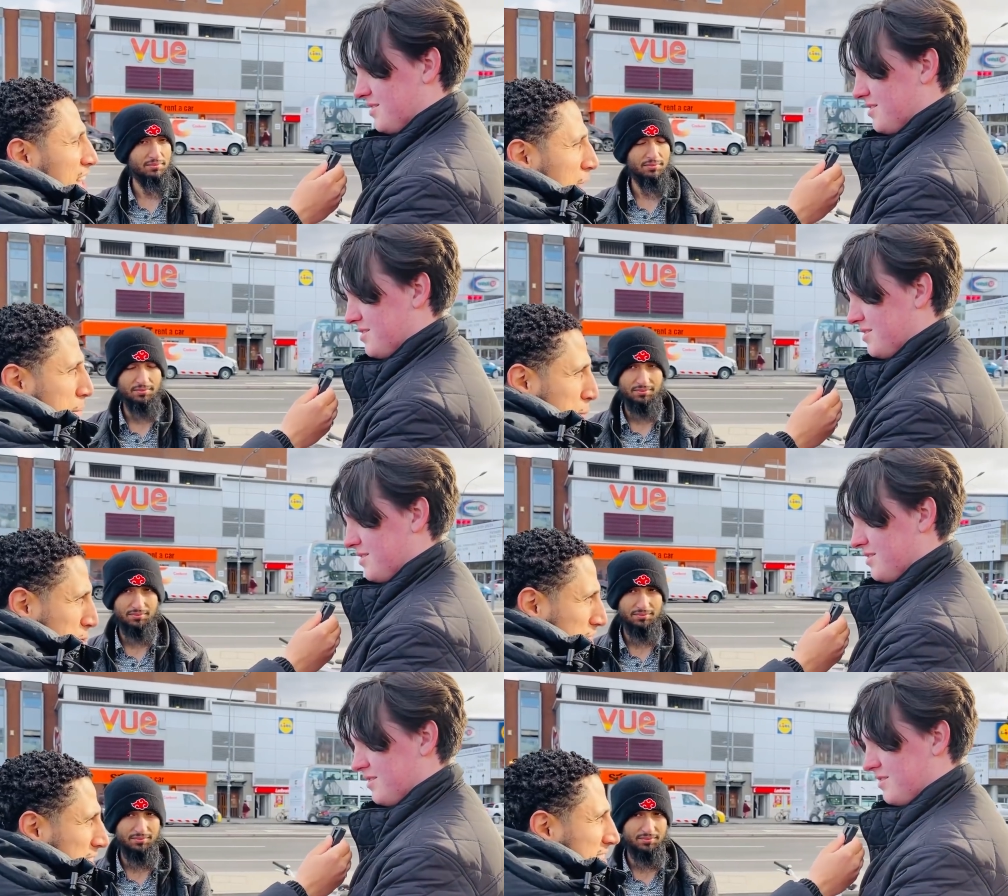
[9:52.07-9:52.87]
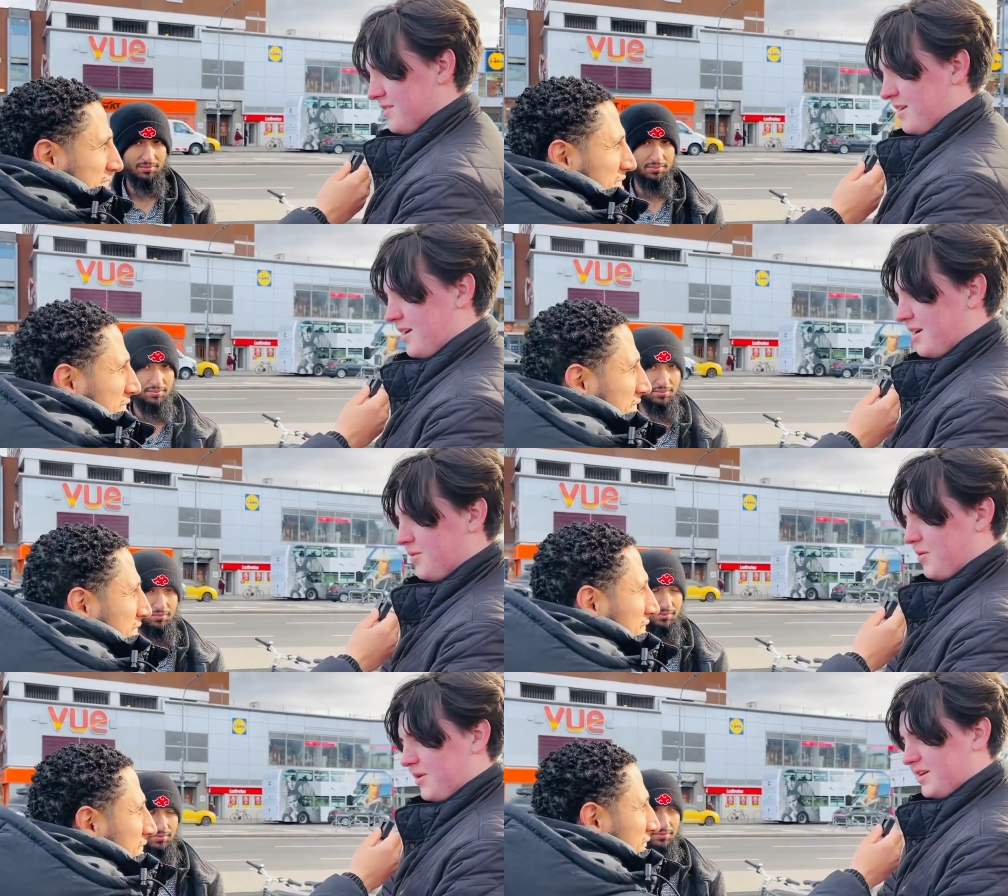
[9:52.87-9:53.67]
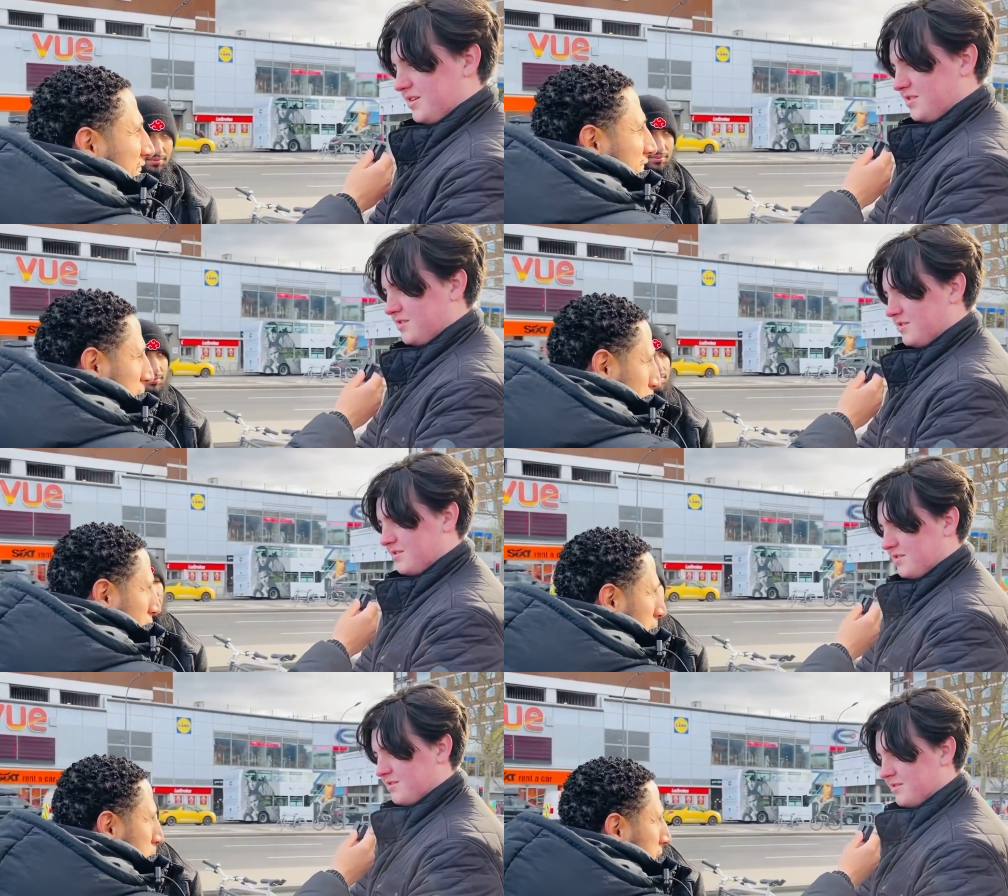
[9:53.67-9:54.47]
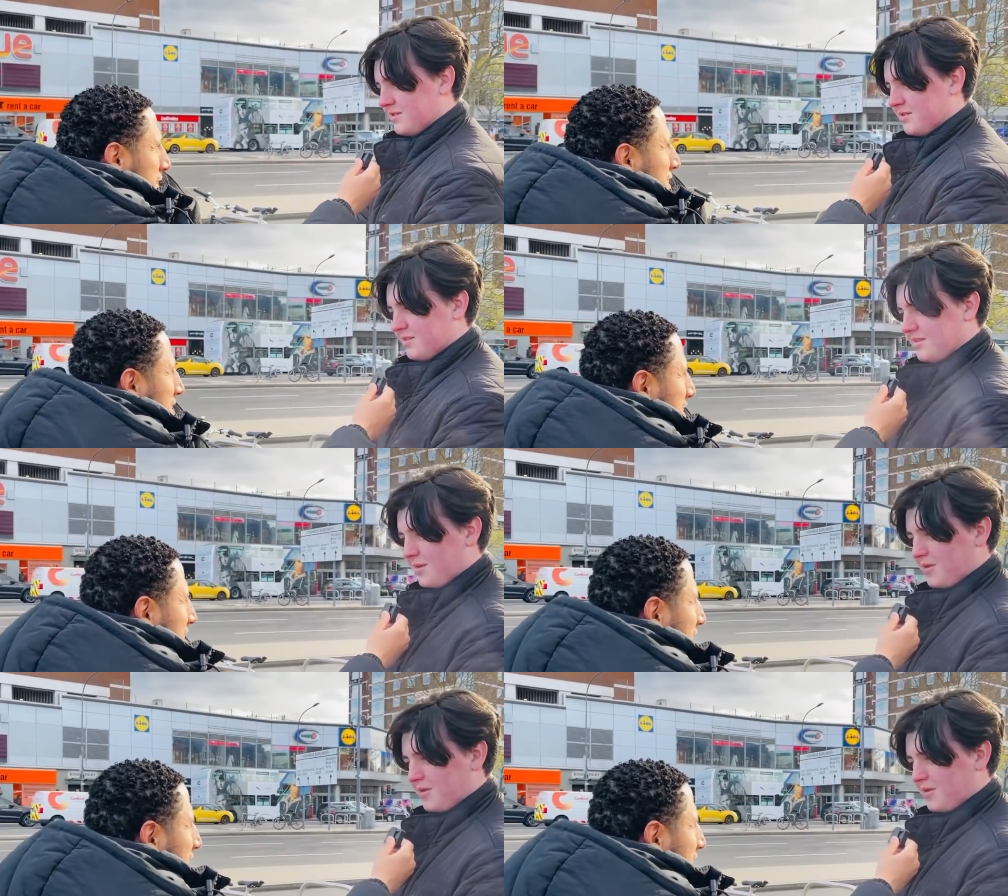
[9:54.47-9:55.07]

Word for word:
Speaker 1: And I bear witness. And I bear witness that Muhammad. That